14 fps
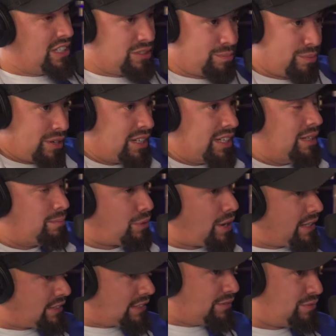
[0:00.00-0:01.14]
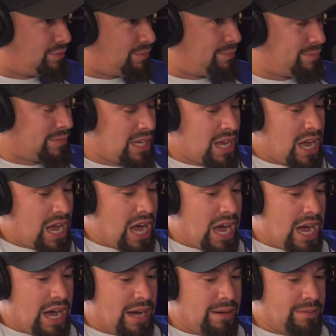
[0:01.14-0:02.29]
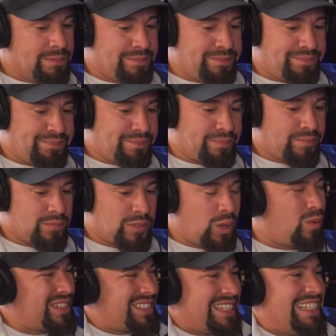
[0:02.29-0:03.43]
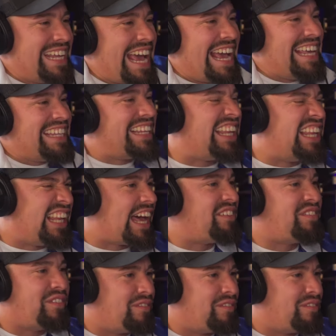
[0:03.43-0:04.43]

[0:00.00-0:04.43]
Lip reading: is pretty impressive. What's a day in the life of